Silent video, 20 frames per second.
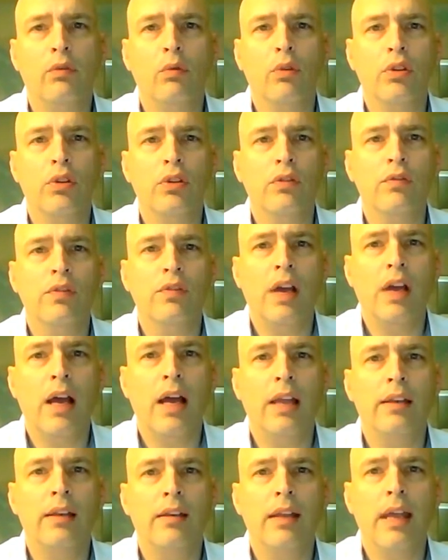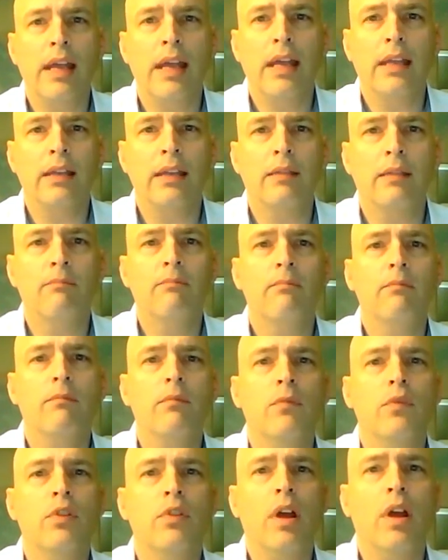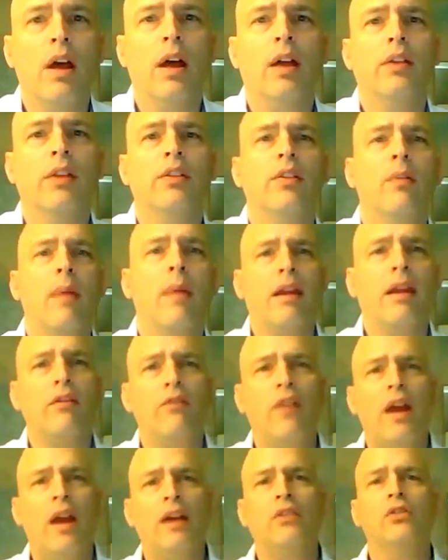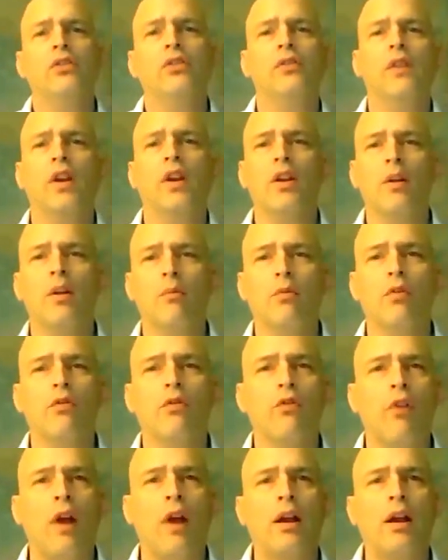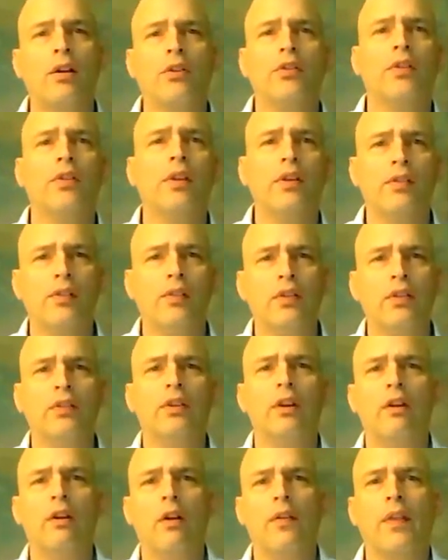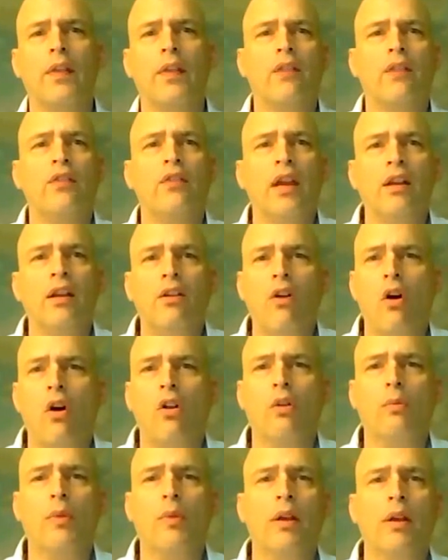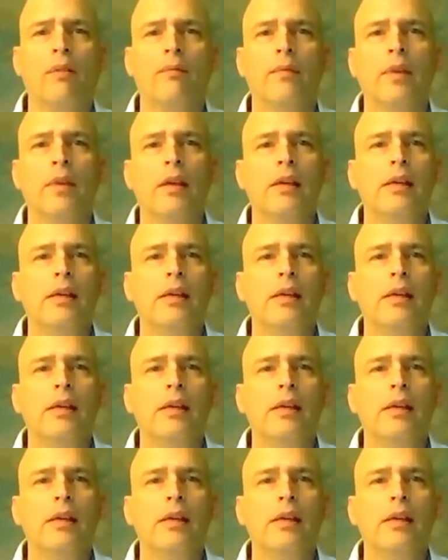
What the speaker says: where you've got a demand factor, you've got a number of dryers that is listed on the left-hand column there.